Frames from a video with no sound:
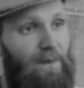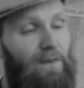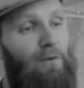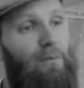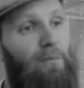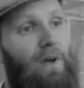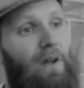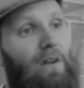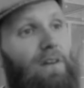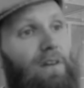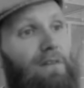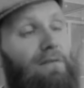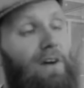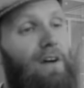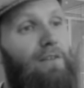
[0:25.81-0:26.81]
to build
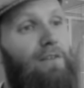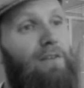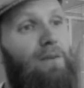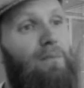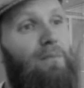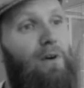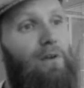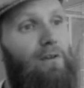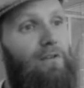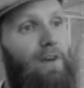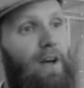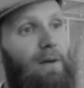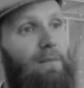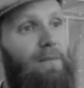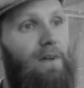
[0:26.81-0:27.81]
a functional
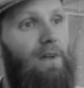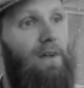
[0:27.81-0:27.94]
prototype